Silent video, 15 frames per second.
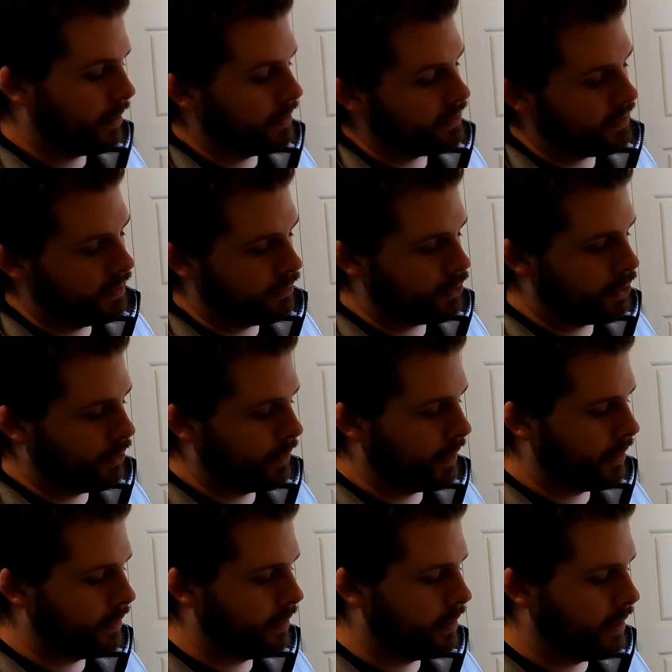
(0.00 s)
It's still showing
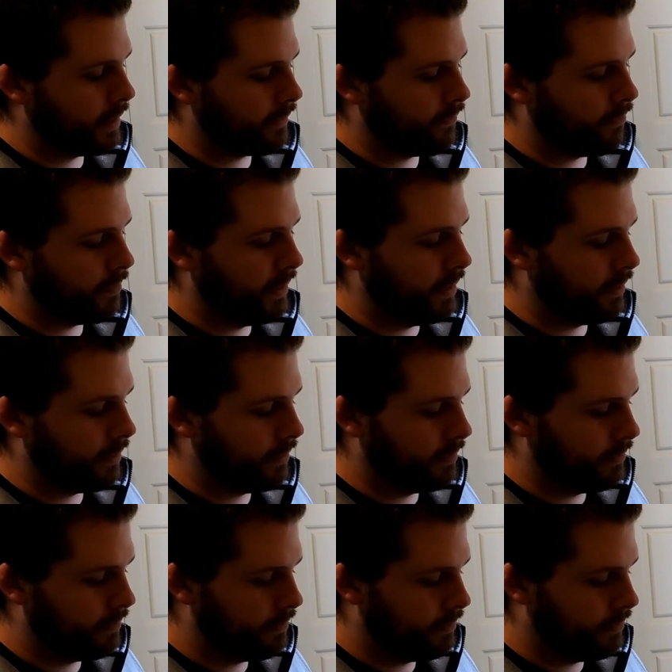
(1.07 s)
unlocked from here,